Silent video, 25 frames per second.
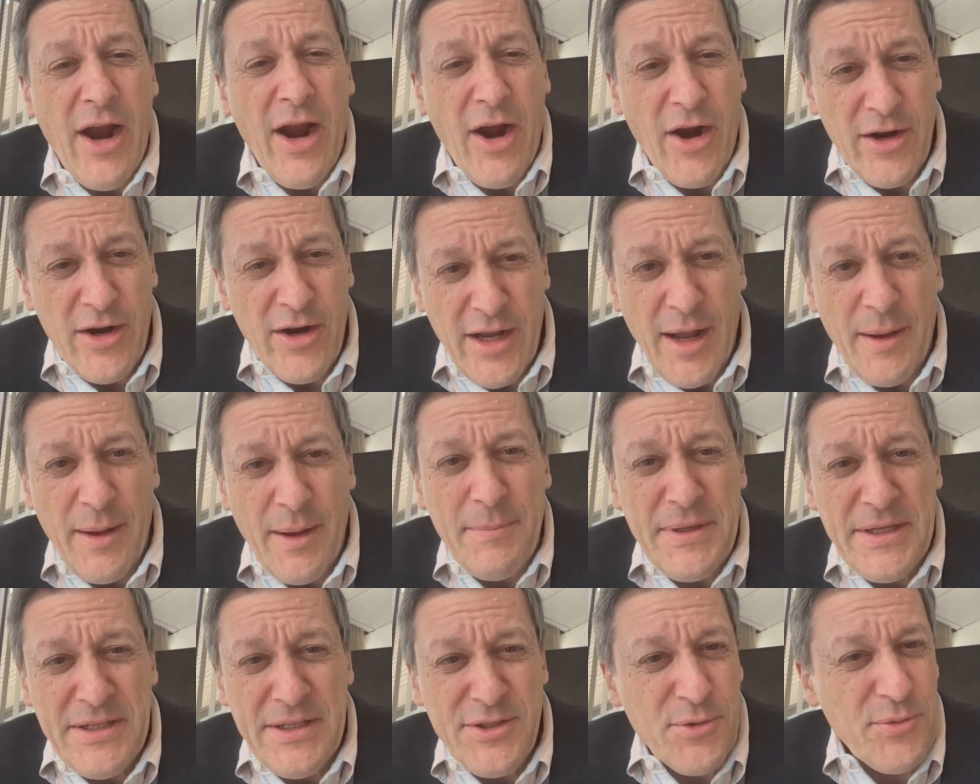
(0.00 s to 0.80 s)
are
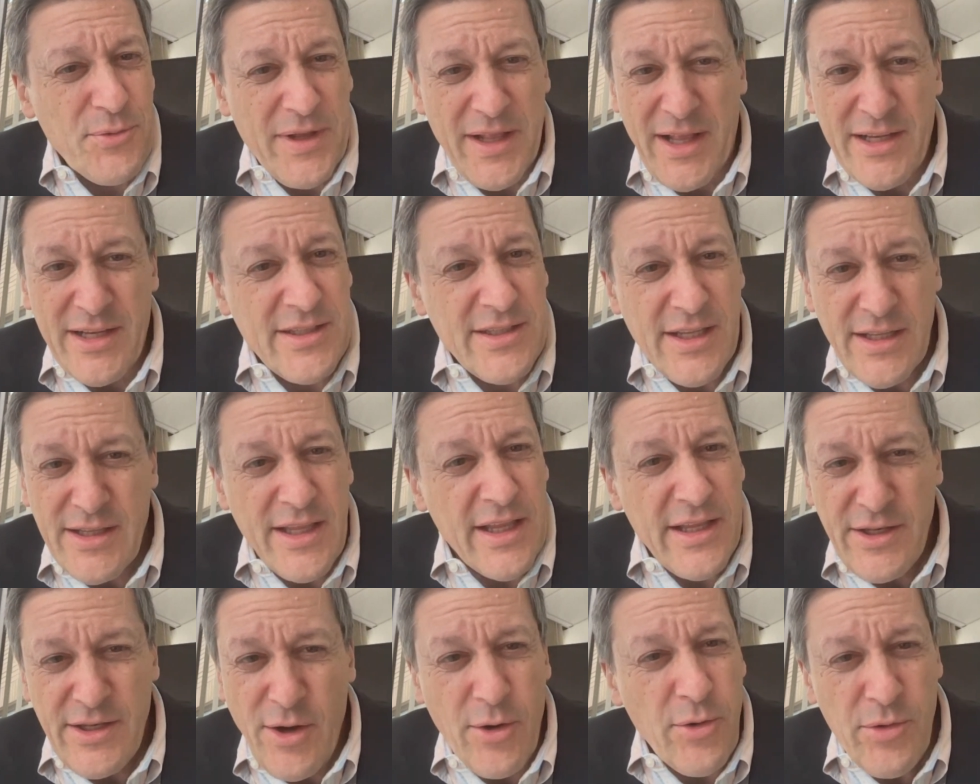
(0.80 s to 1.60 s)
coming to realize that
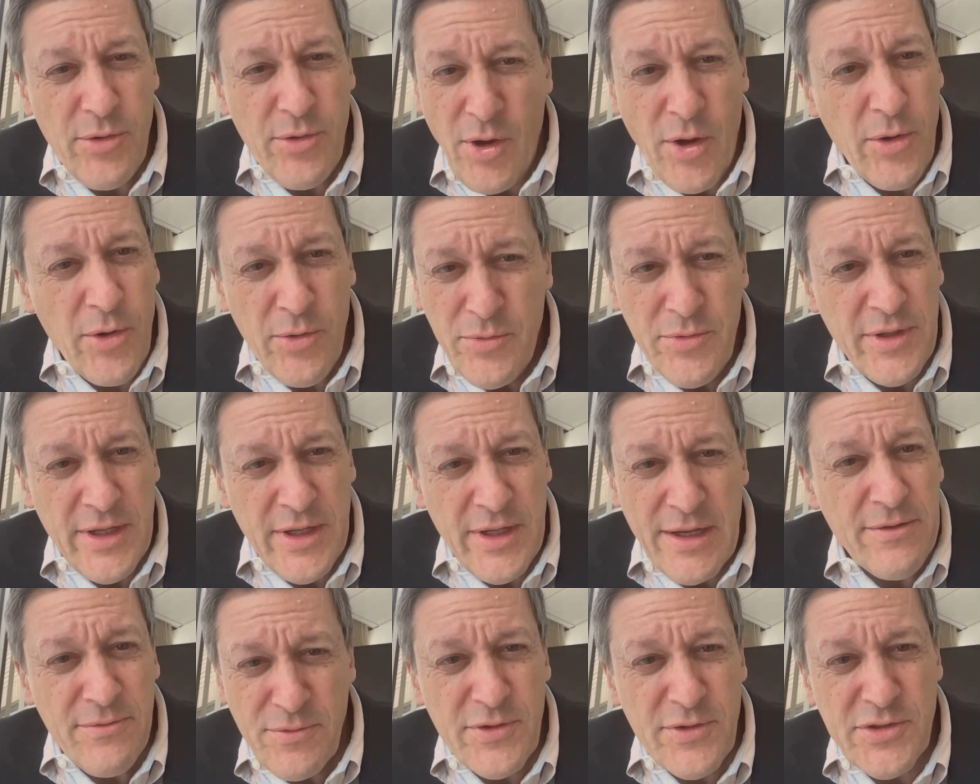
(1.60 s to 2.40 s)
they don't own
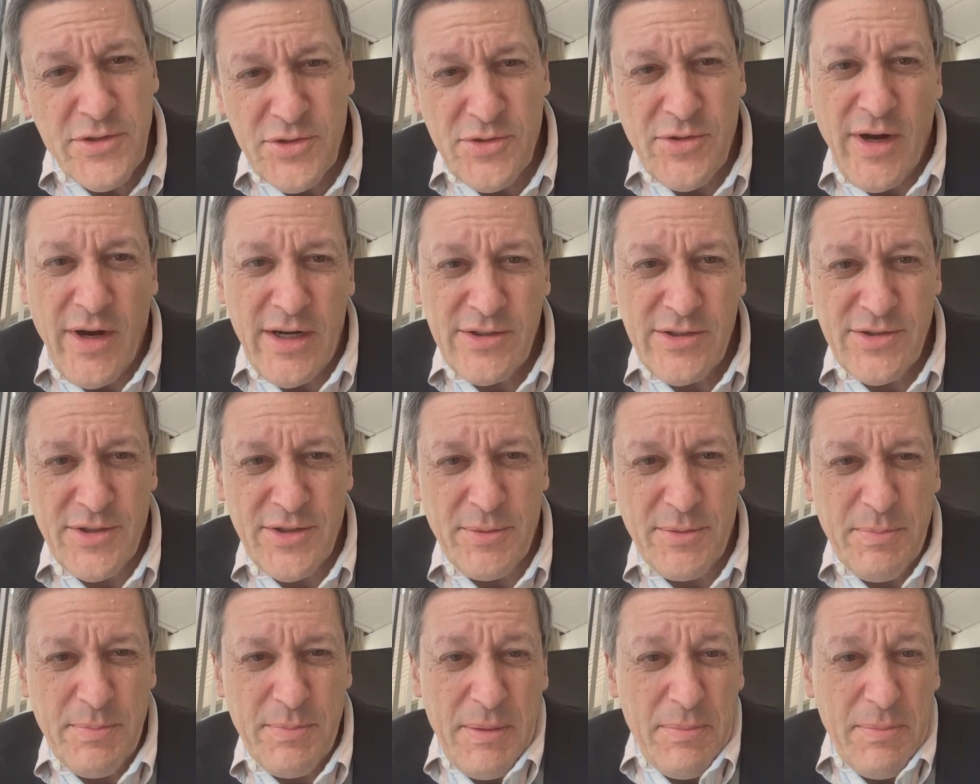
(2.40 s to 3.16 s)
the infrastructure.